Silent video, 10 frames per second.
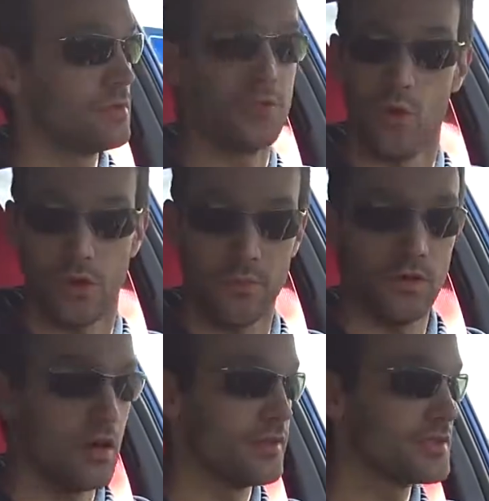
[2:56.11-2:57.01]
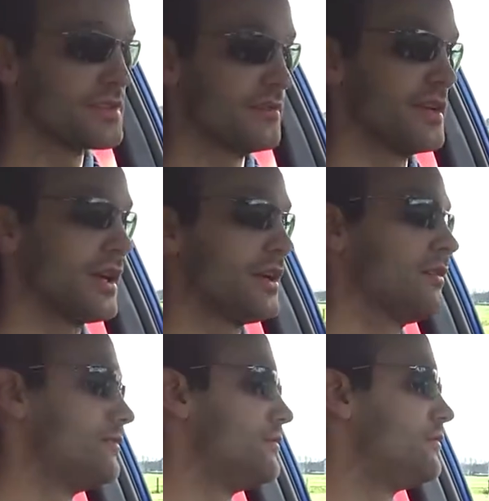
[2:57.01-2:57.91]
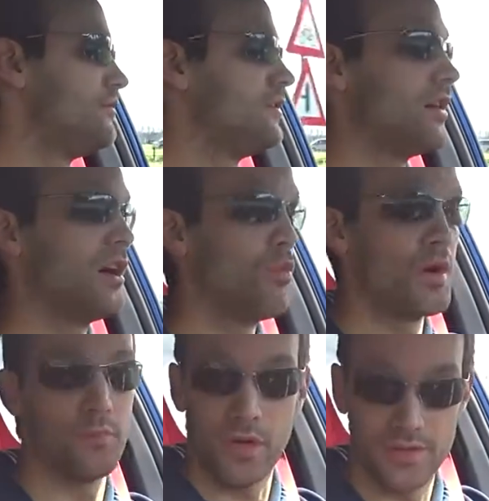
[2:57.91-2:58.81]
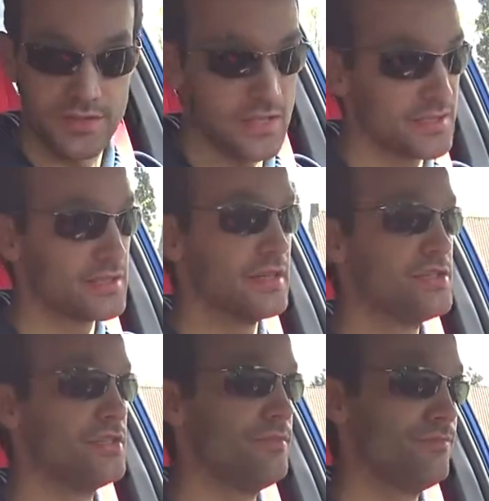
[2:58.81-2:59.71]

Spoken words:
a normal Honda Civic, a 1.6 engine.